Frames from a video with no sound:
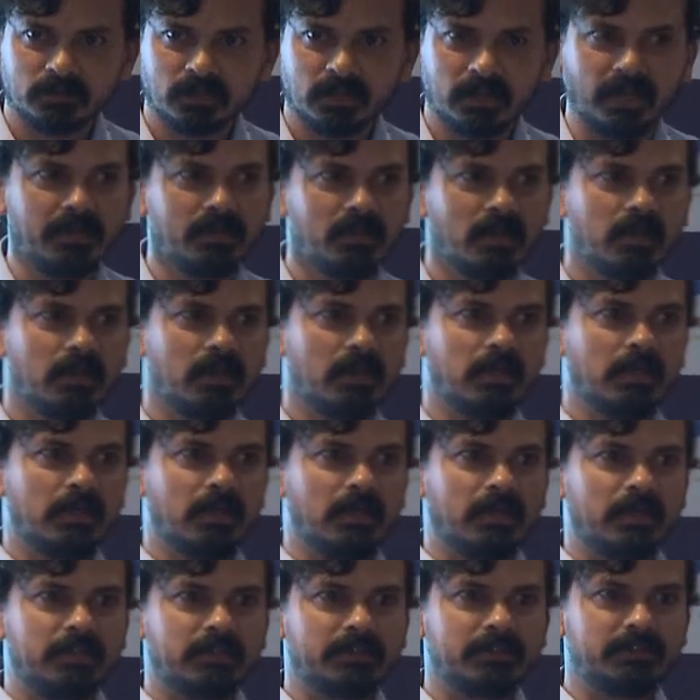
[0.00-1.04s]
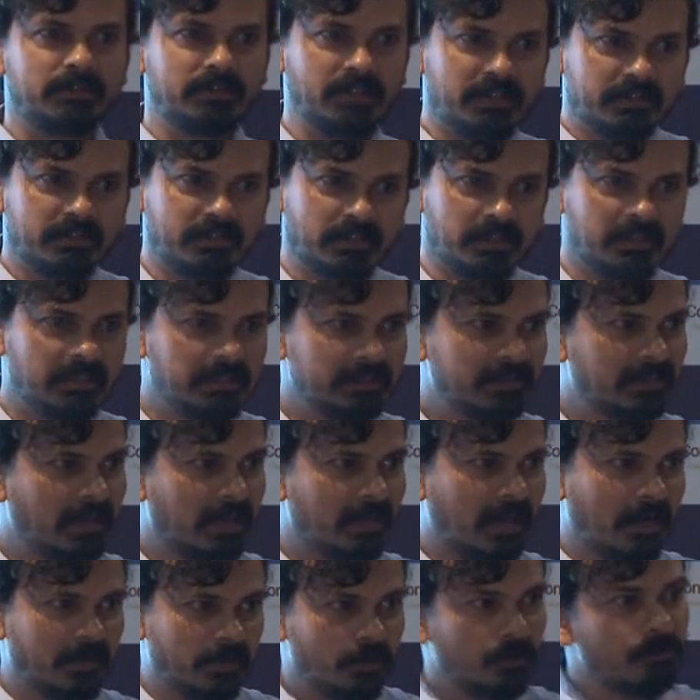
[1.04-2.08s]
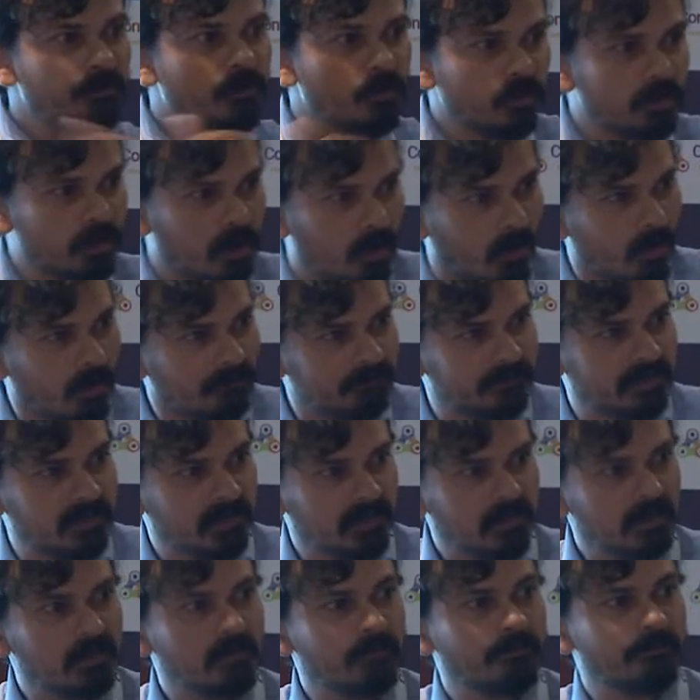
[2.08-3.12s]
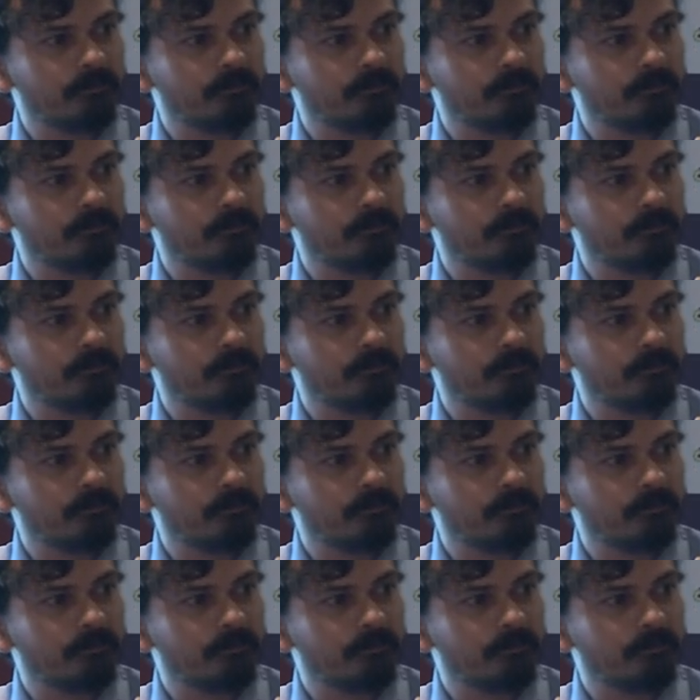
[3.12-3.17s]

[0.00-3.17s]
right? This is an attribute of the